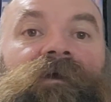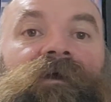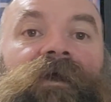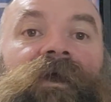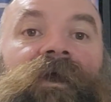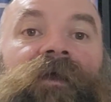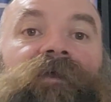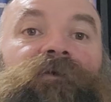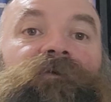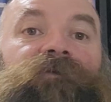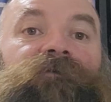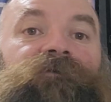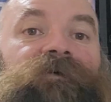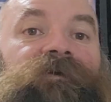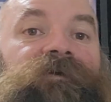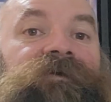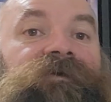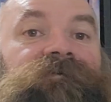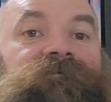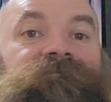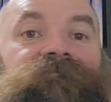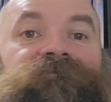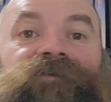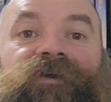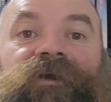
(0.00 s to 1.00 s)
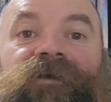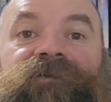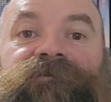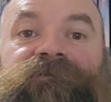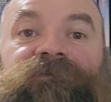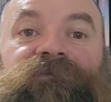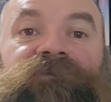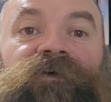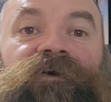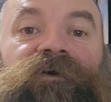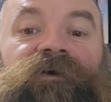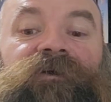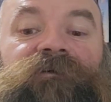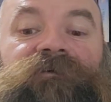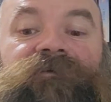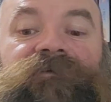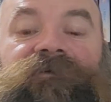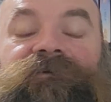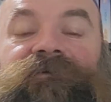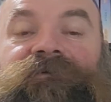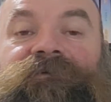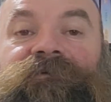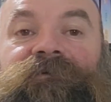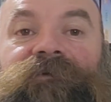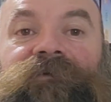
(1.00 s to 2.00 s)
Halo 3, tons of fun.
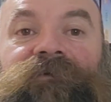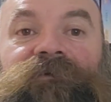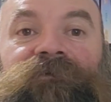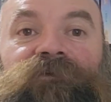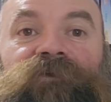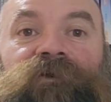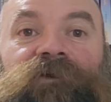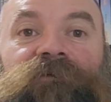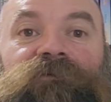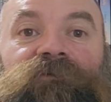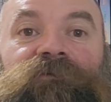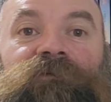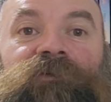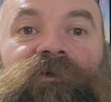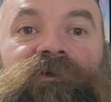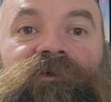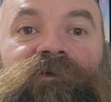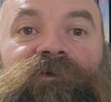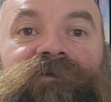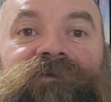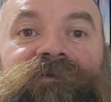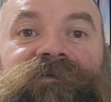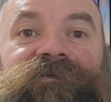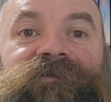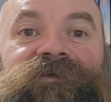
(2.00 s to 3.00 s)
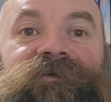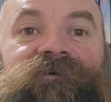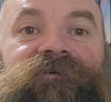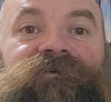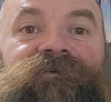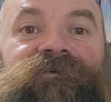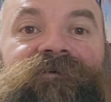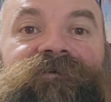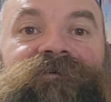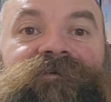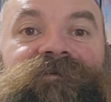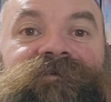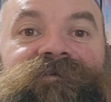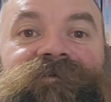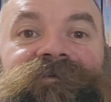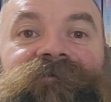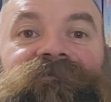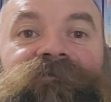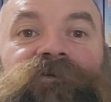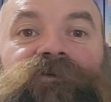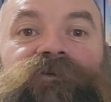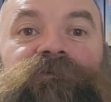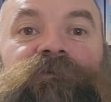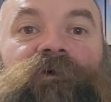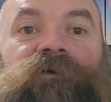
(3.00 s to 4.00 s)
If you're not familiar with the series, it's a
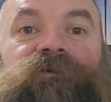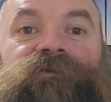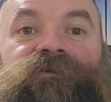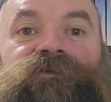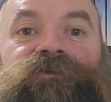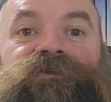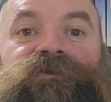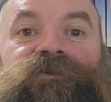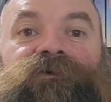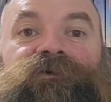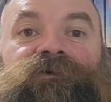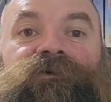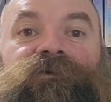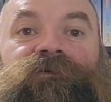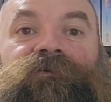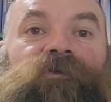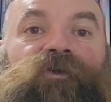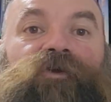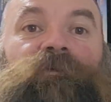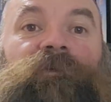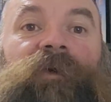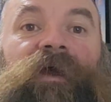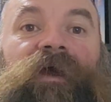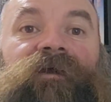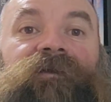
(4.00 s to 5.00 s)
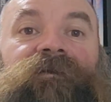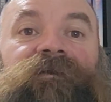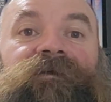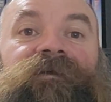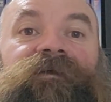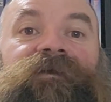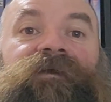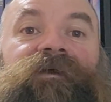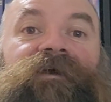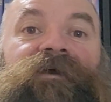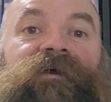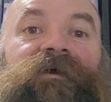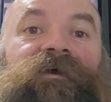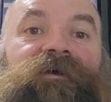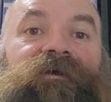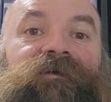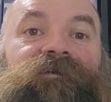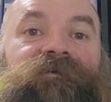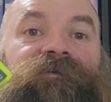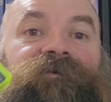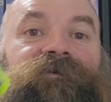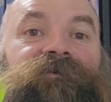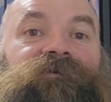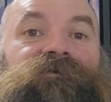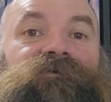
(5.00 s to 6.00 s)
first-person shooter. You're battling
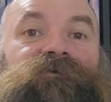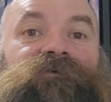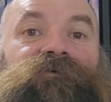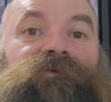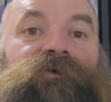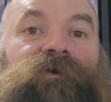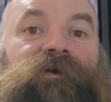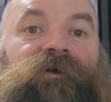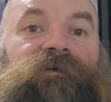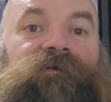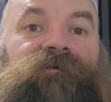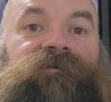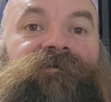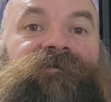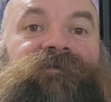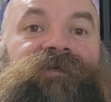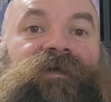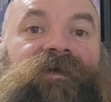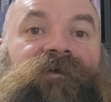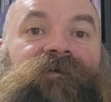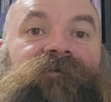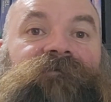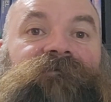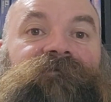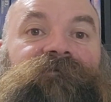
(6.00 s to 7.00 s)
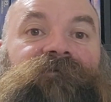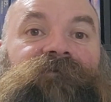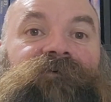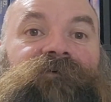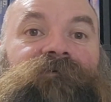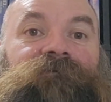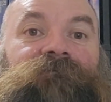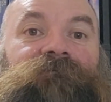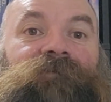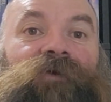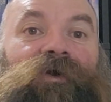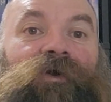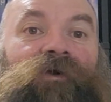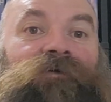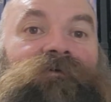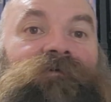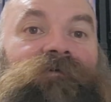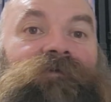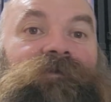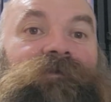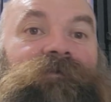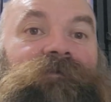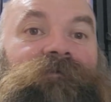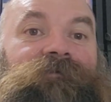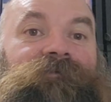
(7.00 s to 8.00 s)
to save
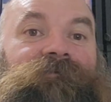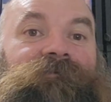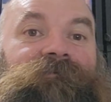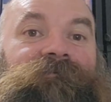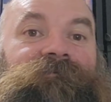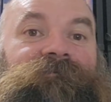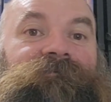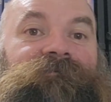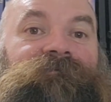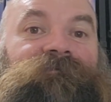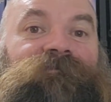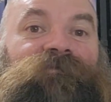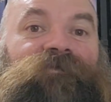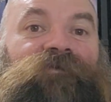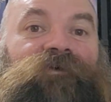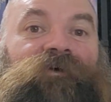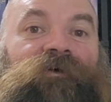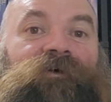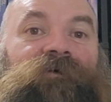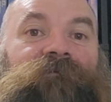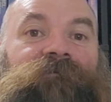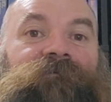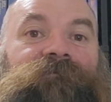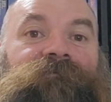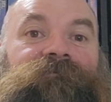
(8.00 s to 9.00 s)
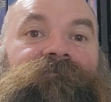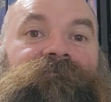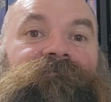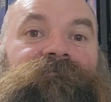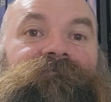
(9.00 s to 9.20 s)
Earth from